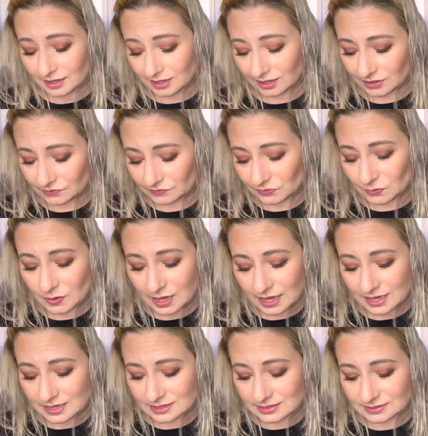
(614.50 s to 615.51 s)
if you
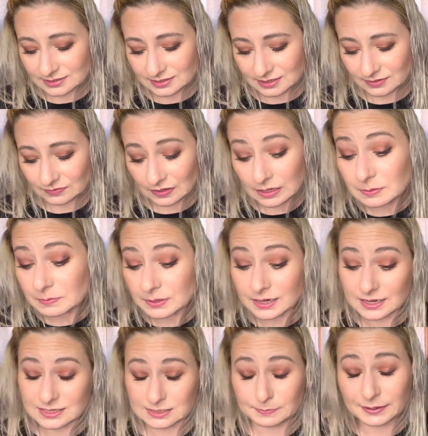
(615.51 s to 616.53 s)
guys, if anybody
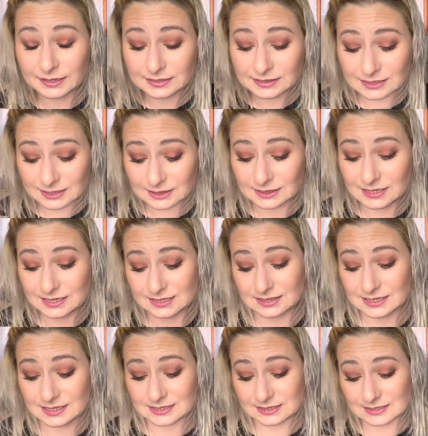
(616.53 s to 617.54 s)
has picked these
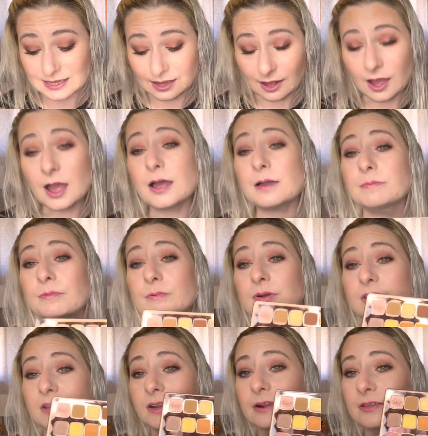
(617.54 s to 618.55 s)
this set up, what are
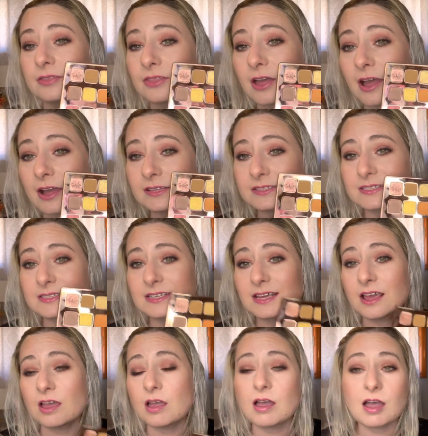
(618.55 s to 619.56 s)
your thoughts?
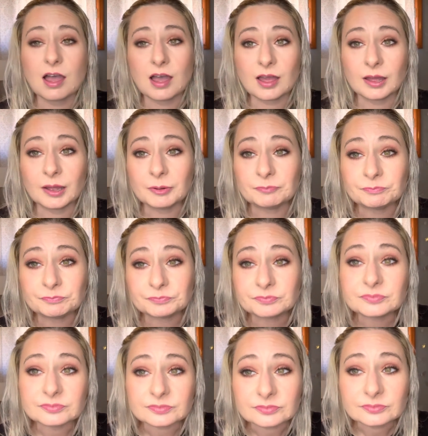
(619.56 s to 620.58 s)
Um,
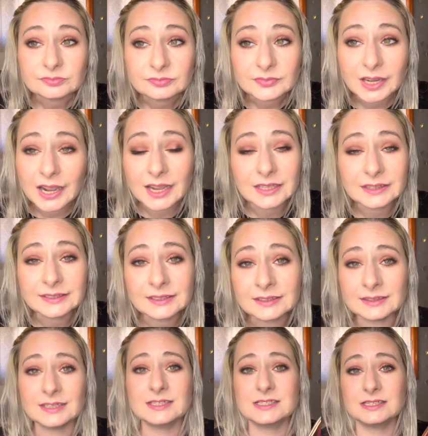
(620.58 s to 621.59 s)
I think
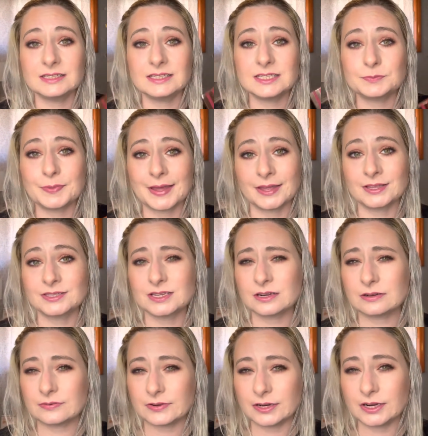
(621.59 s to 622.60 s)
that these palettes are
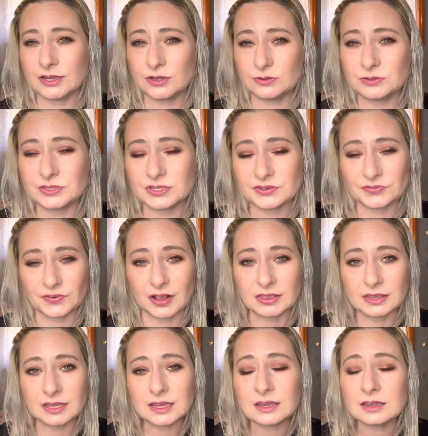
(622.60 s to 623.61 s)
very
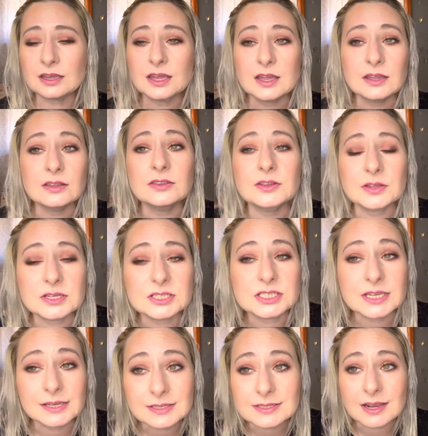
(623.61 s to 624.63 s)
user-friendly. The
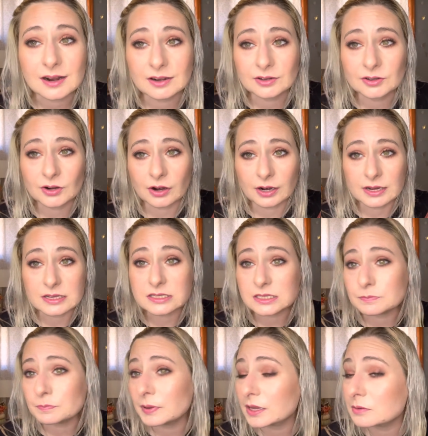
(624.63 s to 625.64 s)
shades aren't crazy
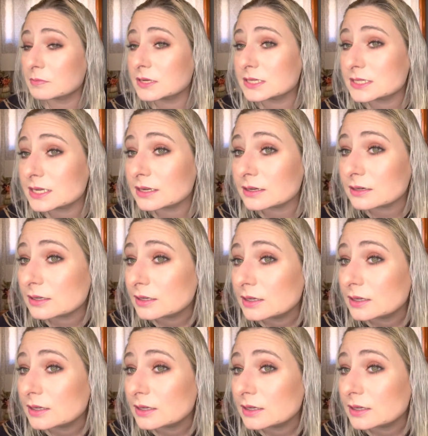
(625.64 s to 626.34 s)
pigmented,